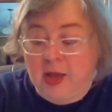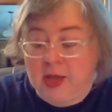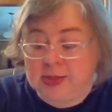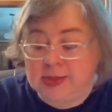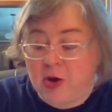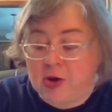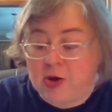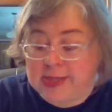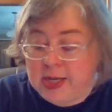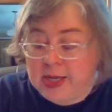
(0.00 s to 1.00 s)
Sarah
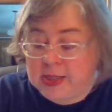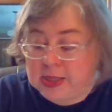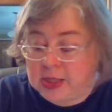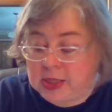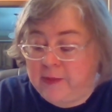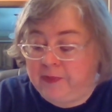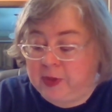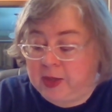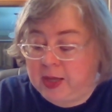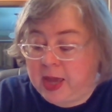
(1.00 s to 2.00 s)
Singleton,
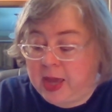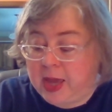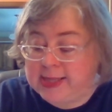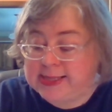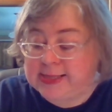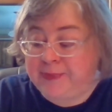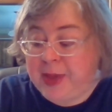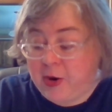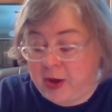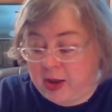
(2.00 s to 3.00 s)
Kari
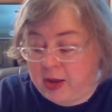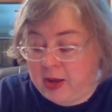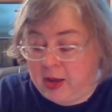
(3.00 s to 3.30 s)
Sperring,